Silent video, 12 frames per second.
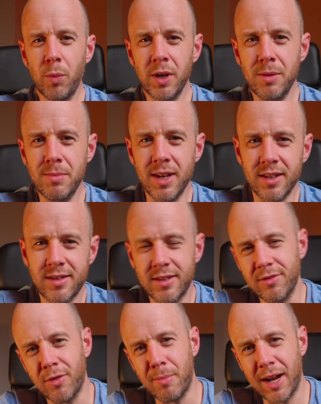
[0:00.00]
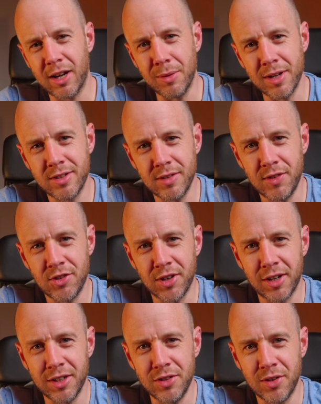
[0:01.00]
will you miss from macOS if you
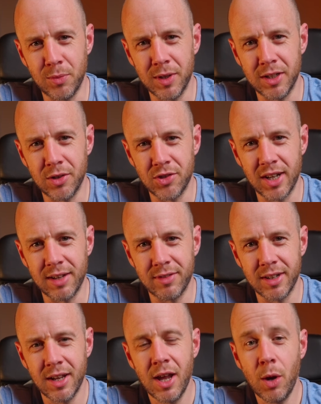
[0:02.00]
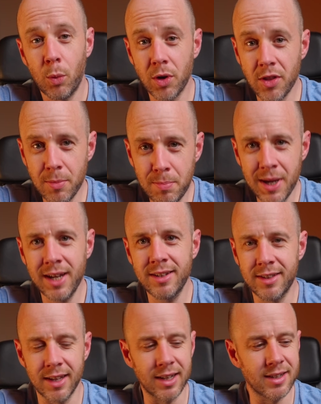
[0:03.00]
start using Windows 11? One of the biggest
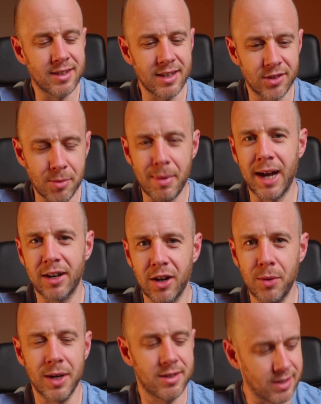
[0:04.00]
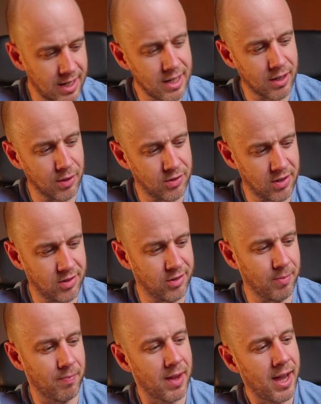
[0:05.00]
things is the macOS
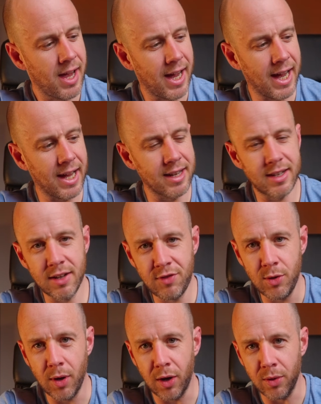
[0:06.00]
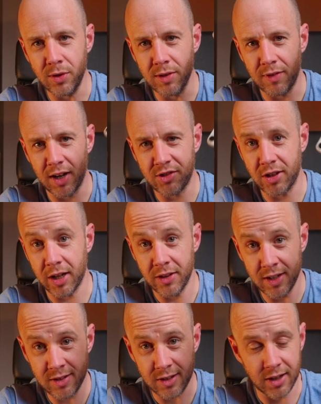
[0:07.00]
ecosystem. And if you own devices like
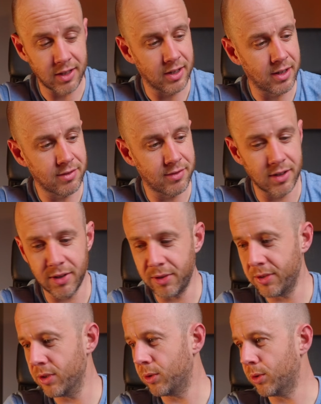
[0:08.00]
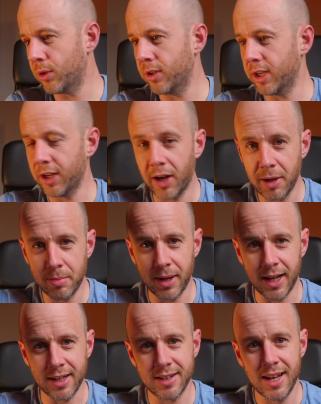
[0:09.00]
this, like the iPhone or an
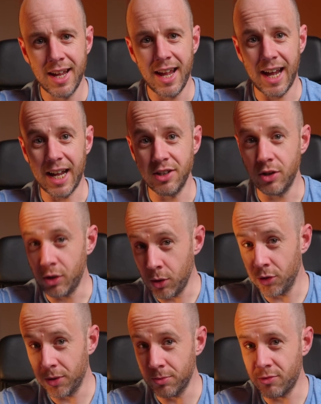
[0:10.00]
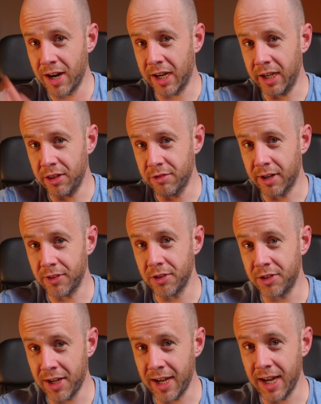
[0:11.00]
iPad, and you use them regularly throughout the
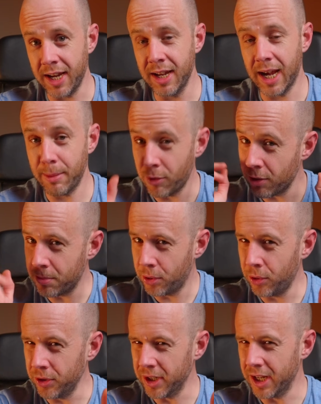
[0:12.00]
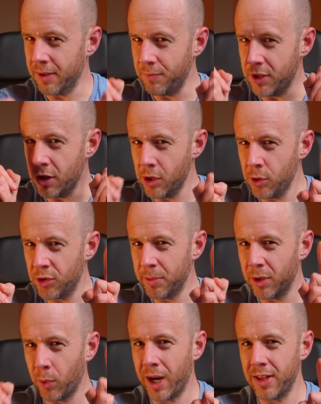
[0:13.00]
day, and more importantly, you use them in
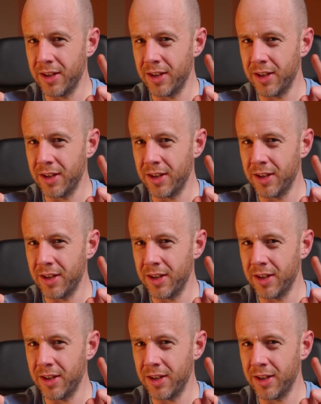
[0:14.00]
a way